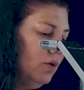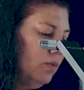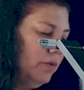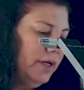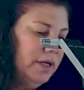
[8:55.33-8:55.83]

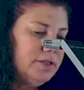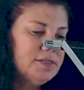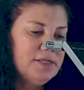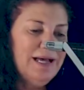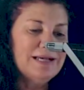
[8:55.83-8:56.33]
we
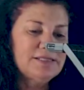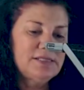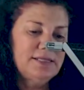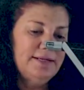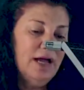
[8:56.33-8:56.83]

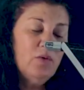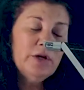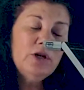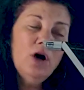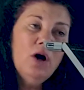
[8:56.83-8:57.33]
discussed and now
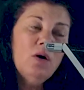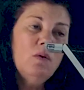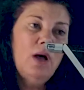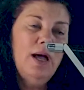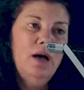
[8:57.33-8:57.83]
we
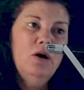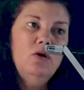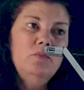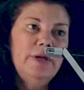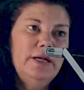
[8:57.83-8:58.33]
know
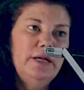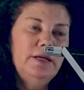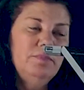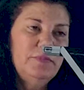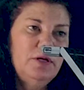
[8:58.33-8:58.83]
how
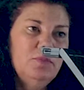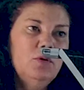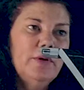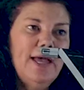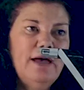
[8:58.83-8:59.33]
many
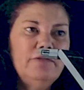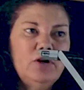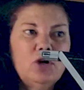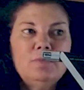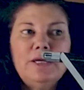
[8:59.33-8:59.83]
people we have in
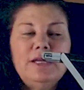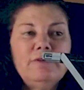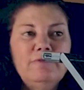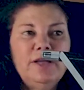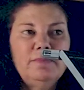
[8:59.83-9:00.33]
our
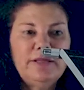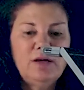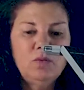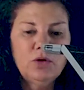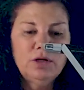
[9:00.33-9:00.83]
immediate family
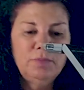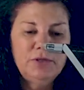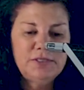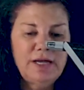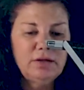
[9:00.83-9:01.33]
that we're going to
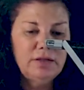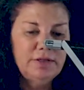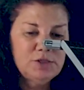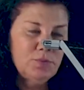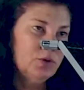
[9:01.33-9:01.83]
put down on
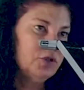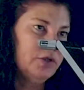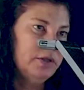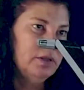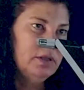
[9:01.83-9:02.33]
this
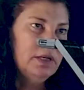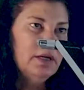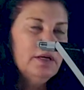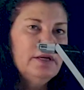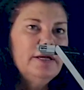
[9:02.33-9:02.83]
portrait.
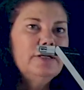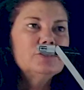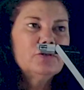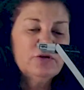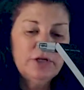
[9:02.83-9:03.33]
And
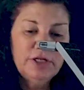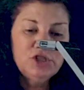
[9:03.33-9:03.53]
so they're going to